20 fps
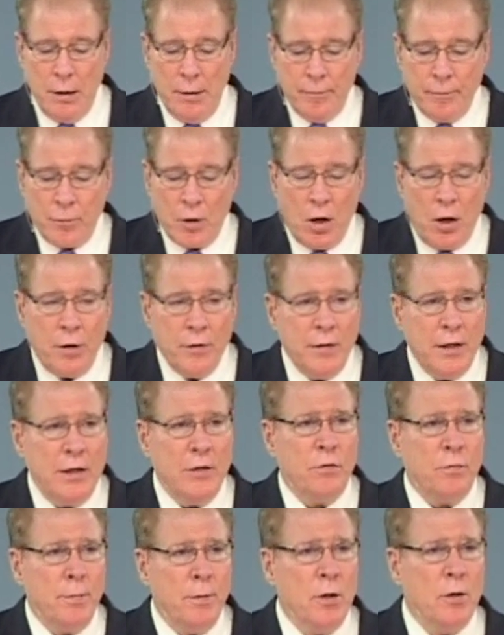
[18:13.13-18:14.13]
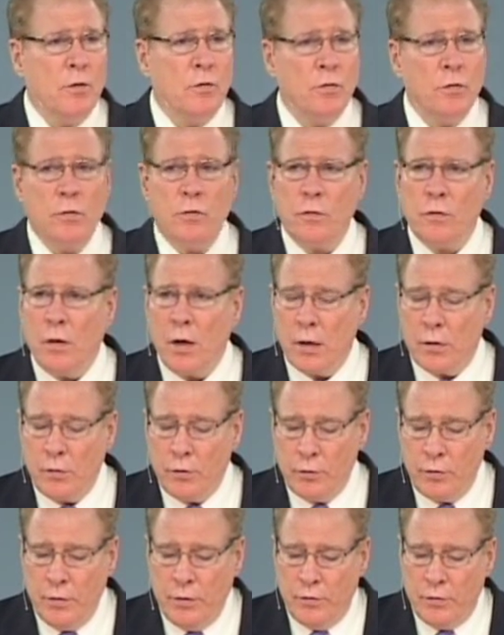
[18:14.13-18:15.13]
on the spiritual
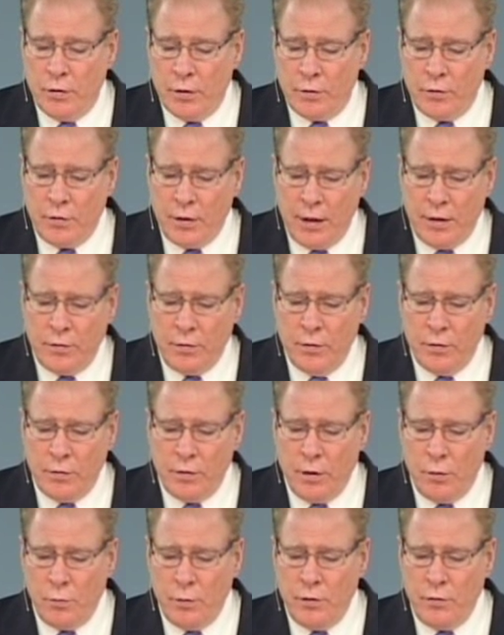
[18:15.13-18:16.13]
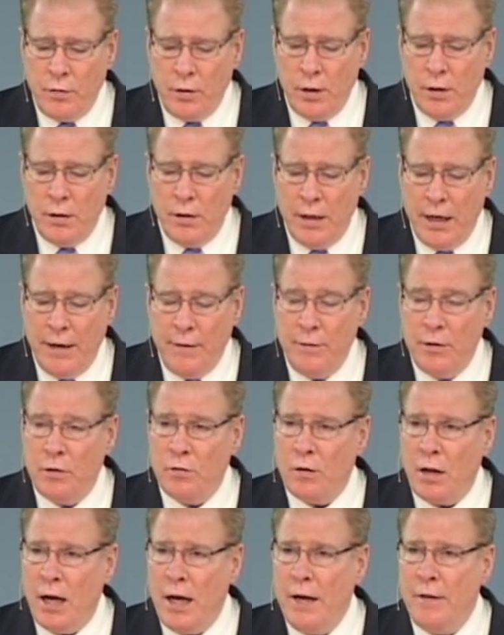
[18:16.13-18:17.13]
struggles and successes that we see in David's
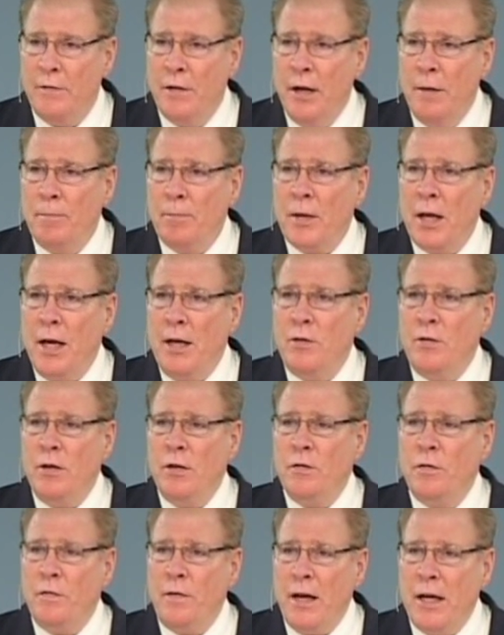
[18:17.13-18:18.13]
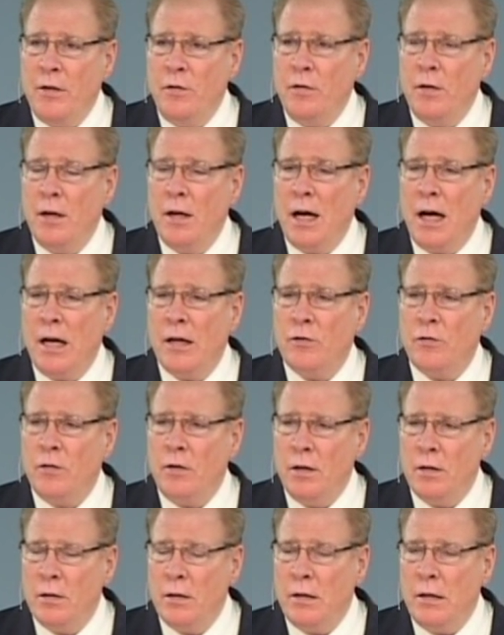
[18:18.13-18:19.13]
life as he's facing
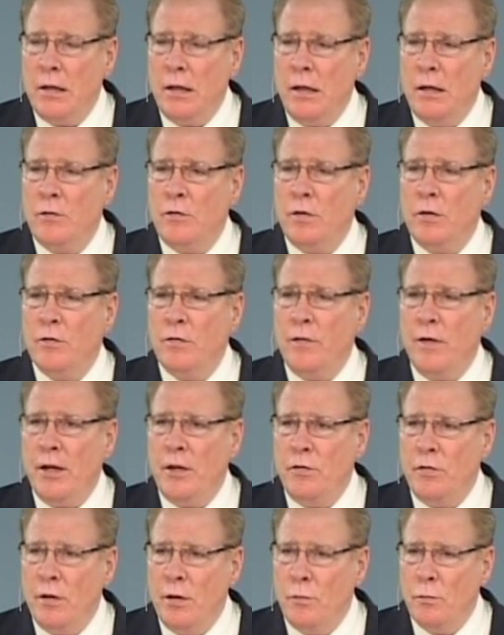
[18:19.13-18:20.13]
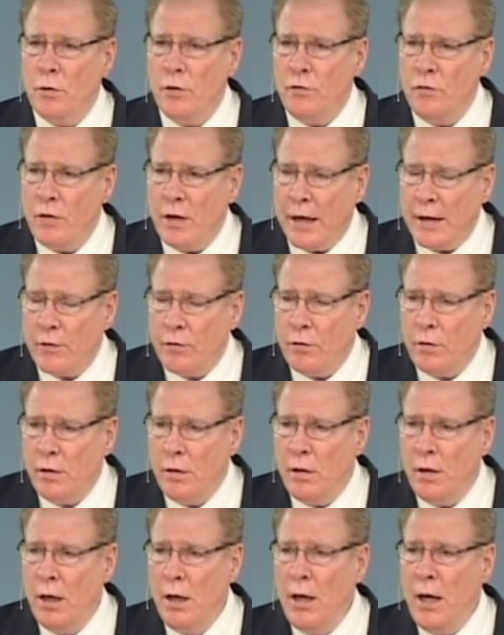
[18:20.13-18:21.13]
hostility, as he's facing
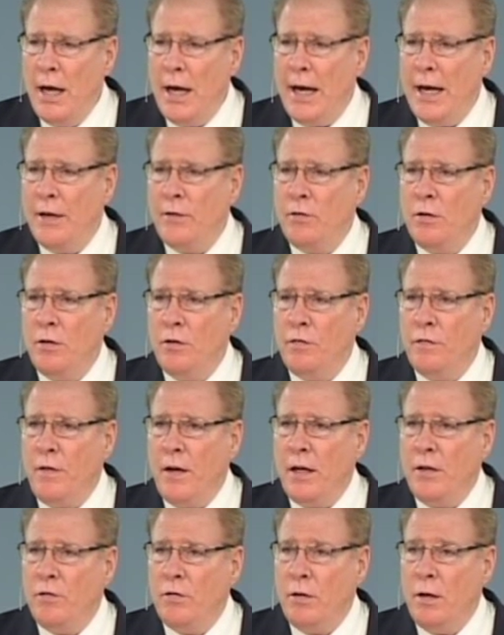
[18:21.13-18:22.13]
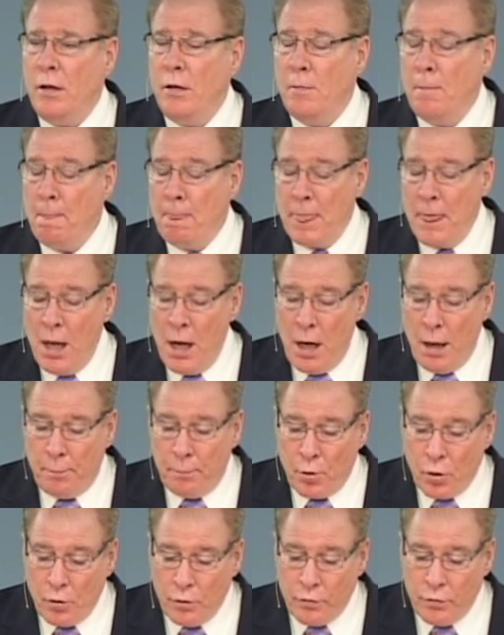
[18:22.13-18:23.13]
rejection, as he's facing uh,
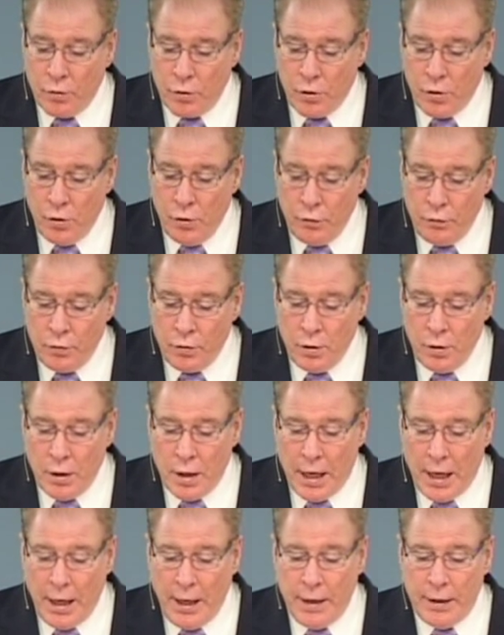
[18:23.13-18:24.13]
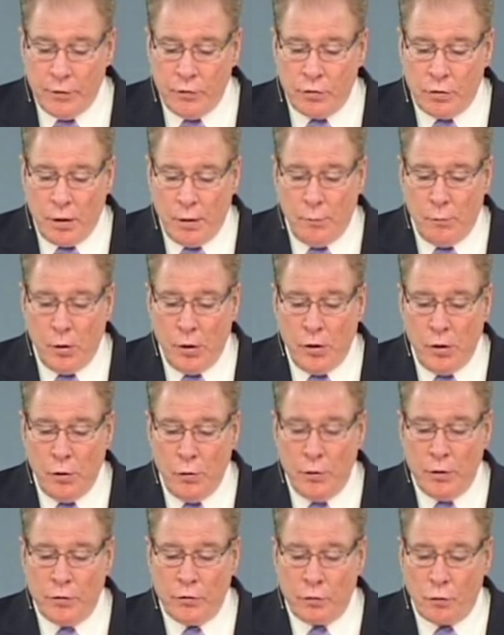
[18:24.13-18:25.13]
persecution, and someone
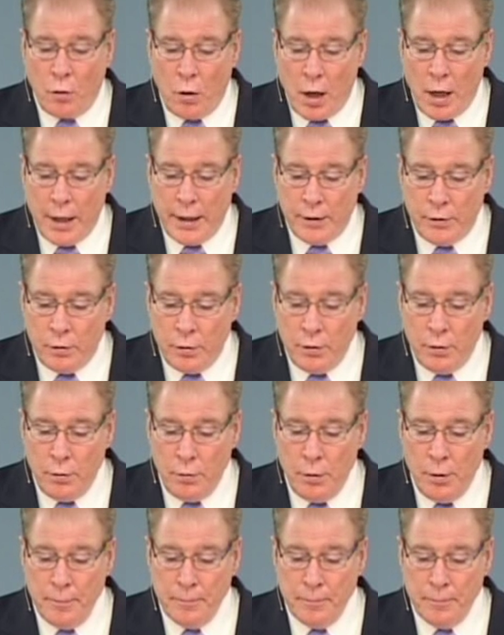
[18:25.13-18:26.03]
who is trying to,